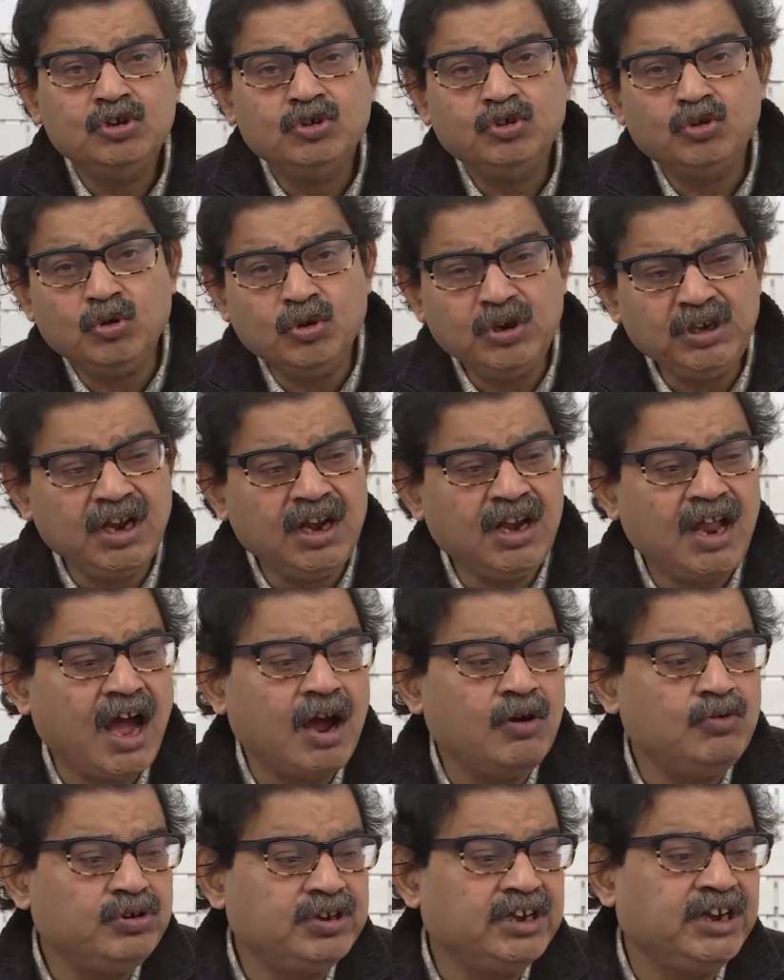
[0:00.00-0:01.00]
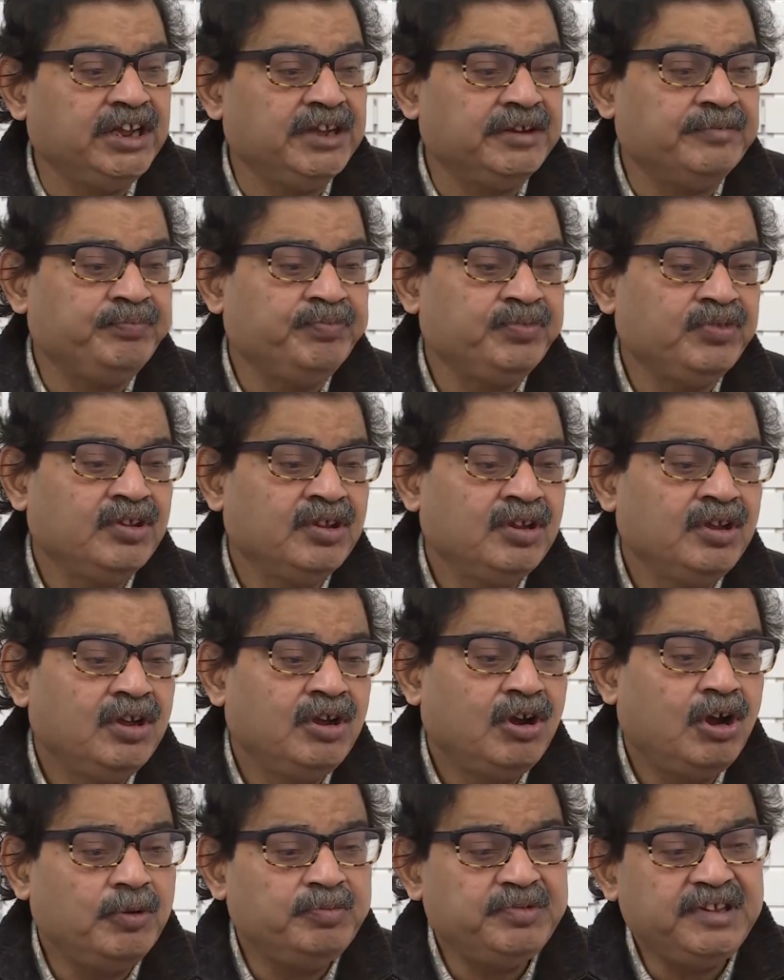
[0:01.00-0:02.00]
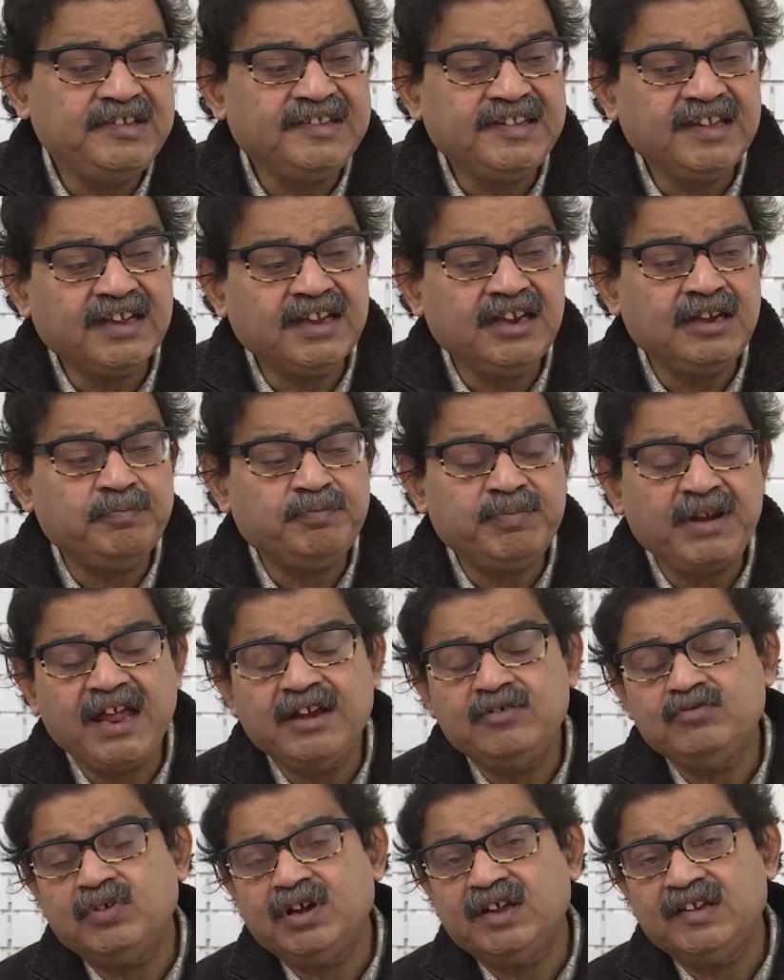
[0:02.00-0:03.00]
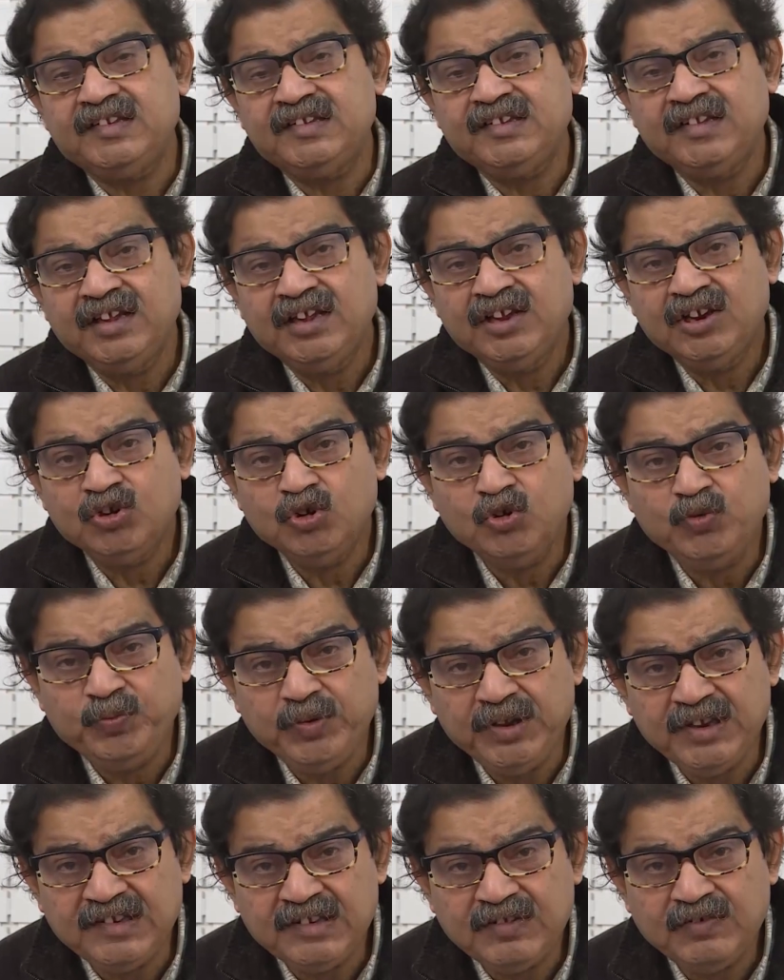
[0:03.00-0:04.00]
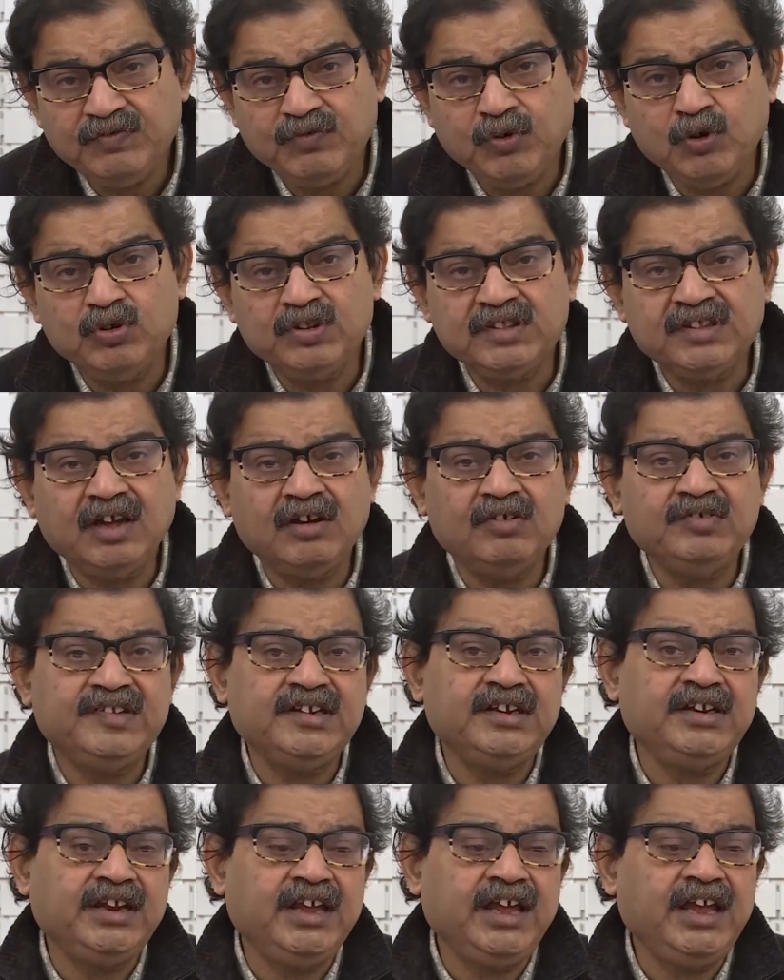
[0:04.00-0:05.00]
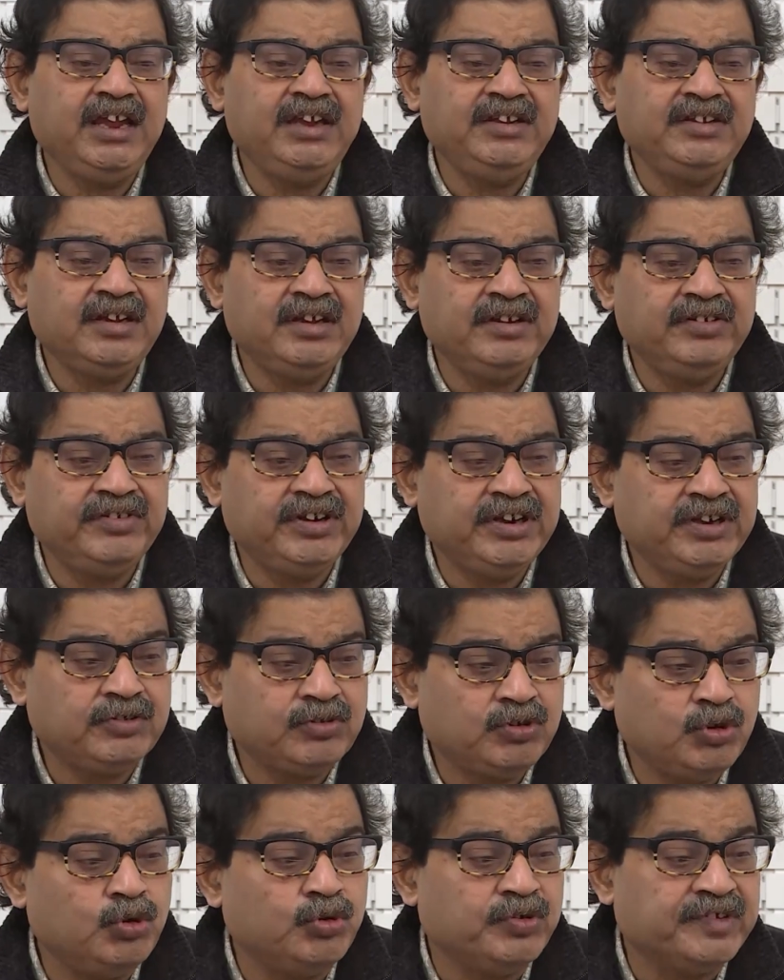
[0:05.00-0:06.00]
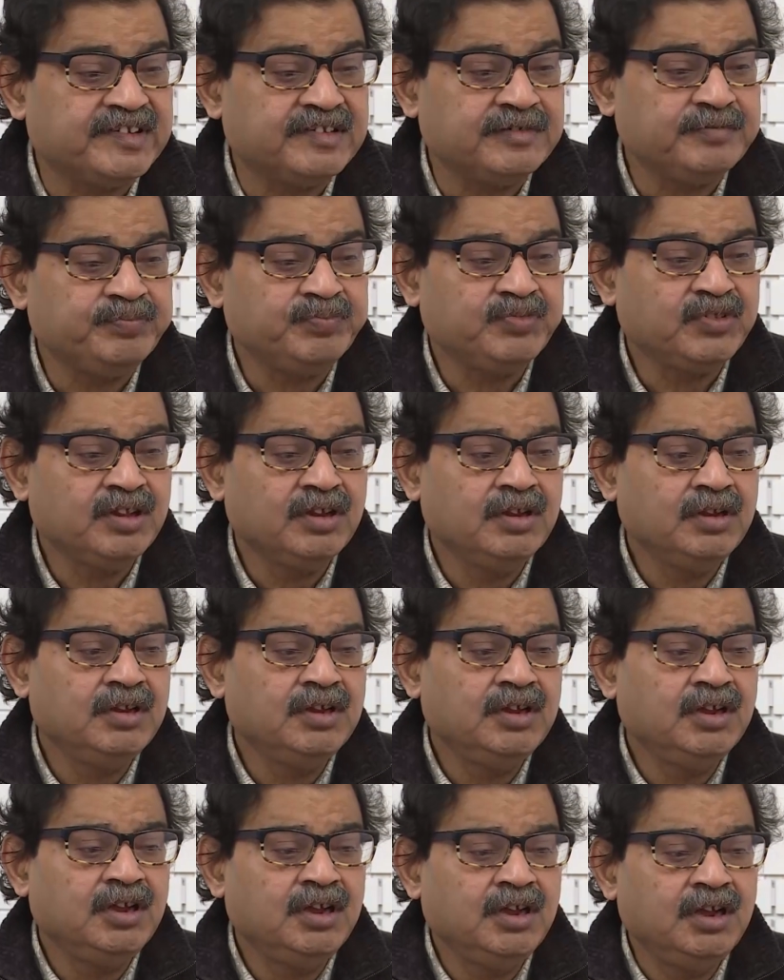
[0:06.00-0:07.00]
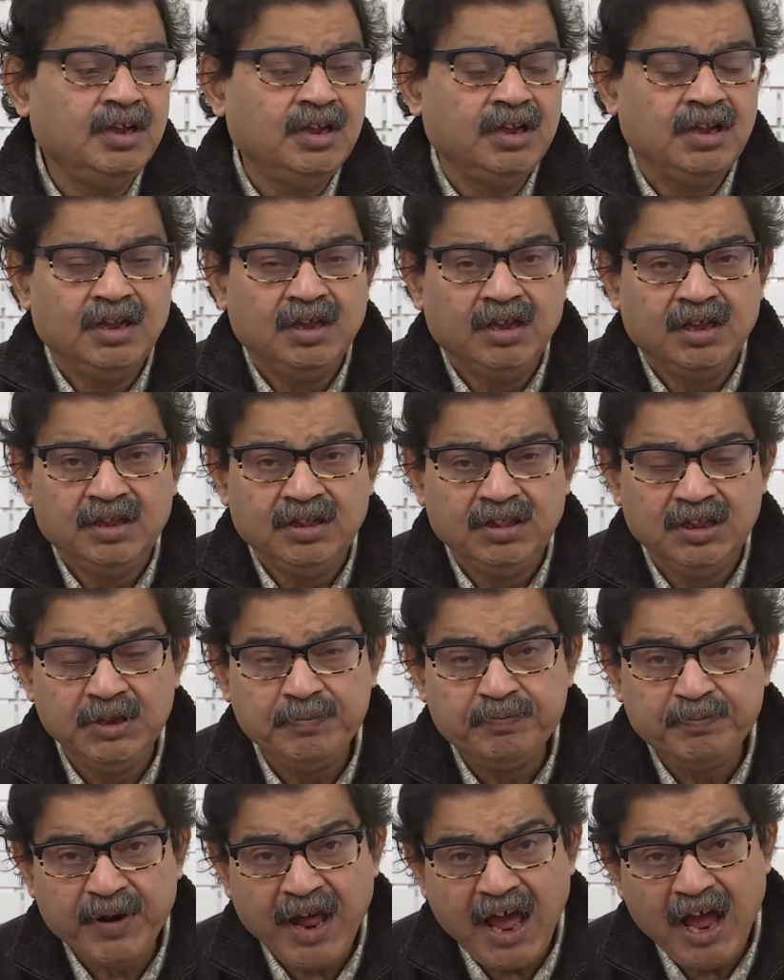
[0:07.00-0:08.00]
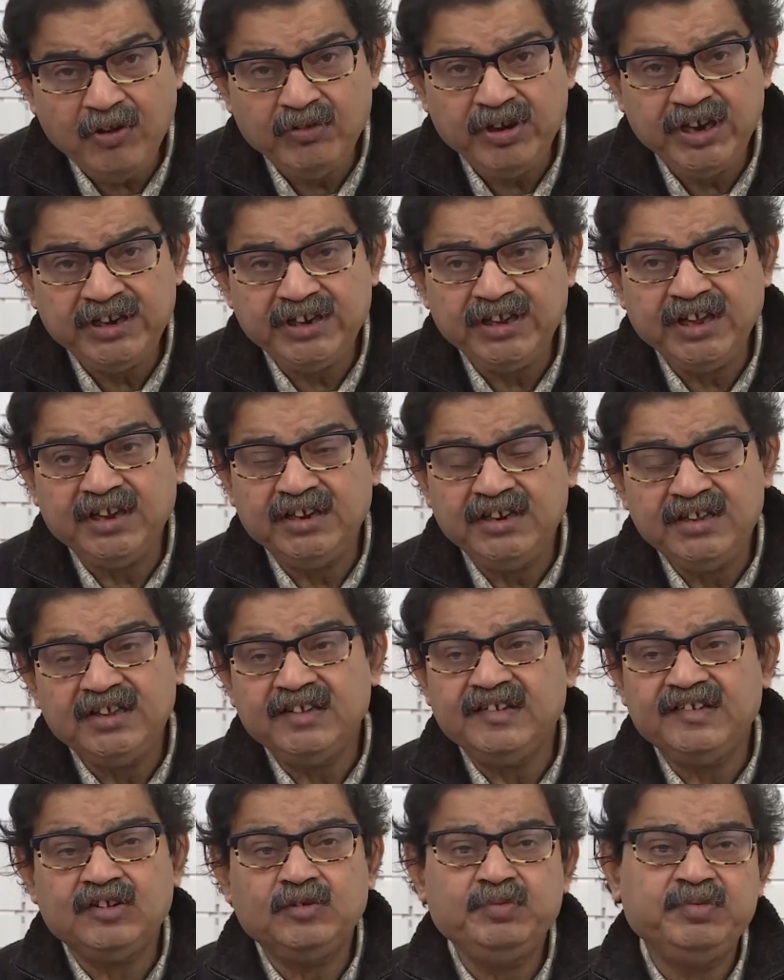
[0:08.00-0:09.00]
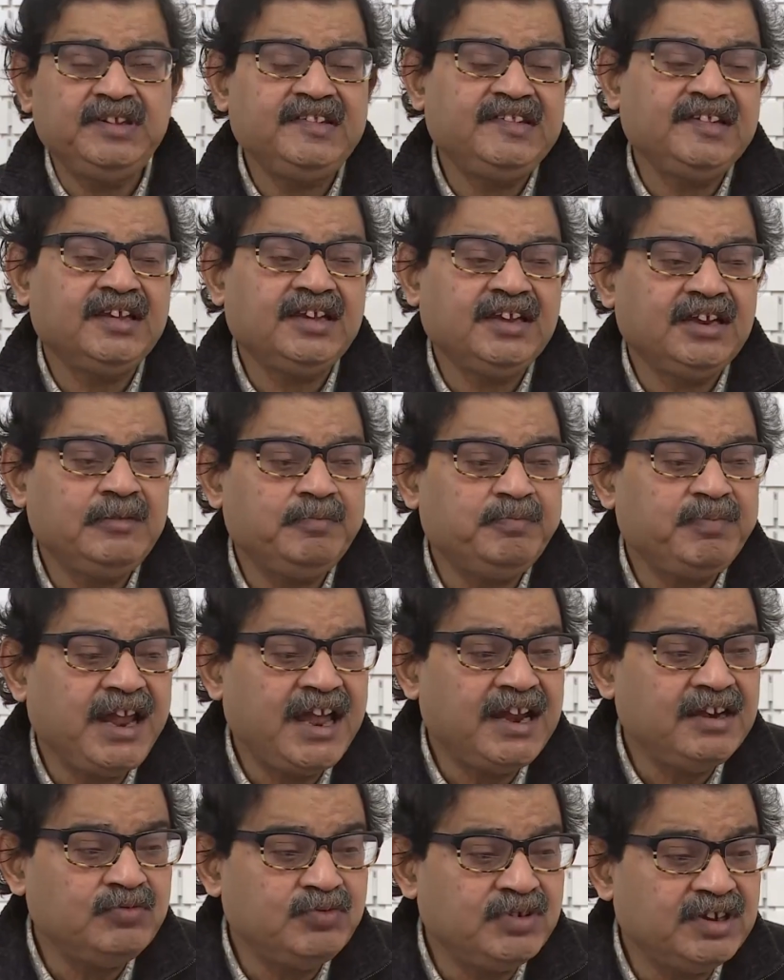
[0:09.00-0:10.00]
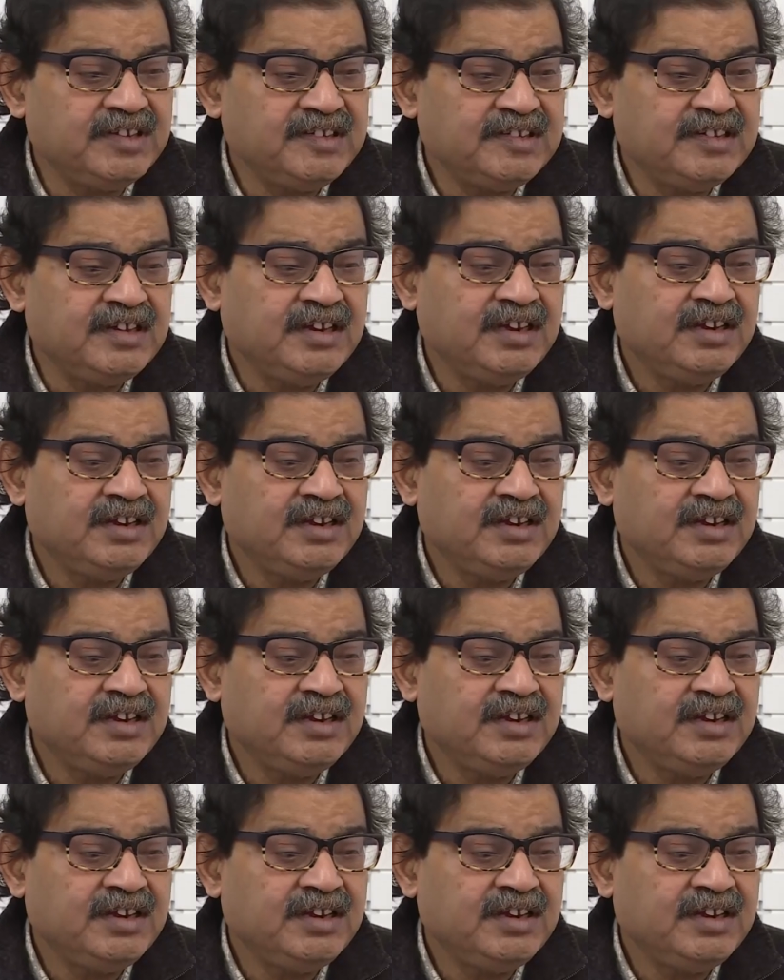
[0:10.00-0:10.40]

Total outlay of the second plan was rupees 4,800 crores. The priority areas of the second plan was